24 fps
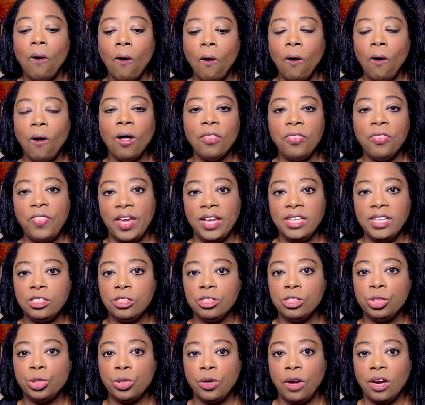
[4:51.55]
all thanks
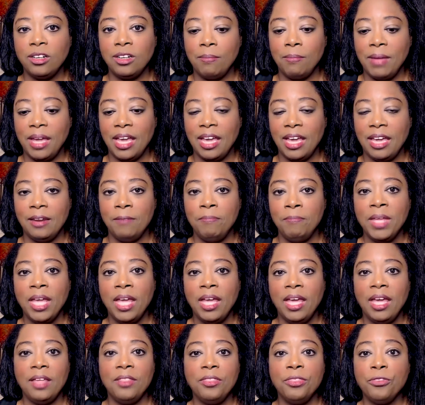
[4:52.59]
to strong demand
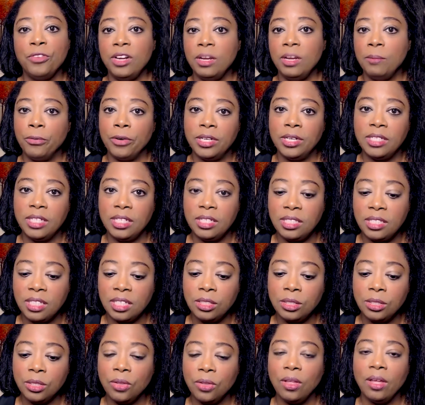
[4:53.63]
and 3D printed
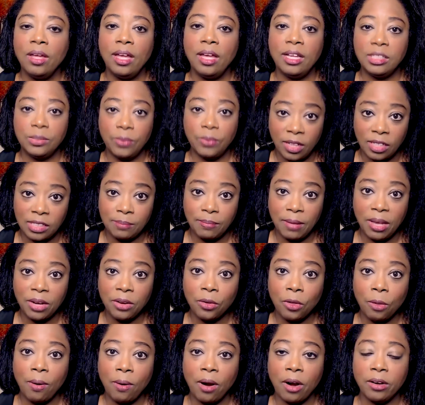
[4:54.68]
dental as well as
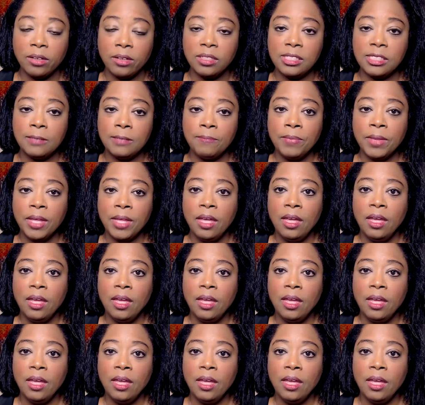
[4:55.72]
medical parts.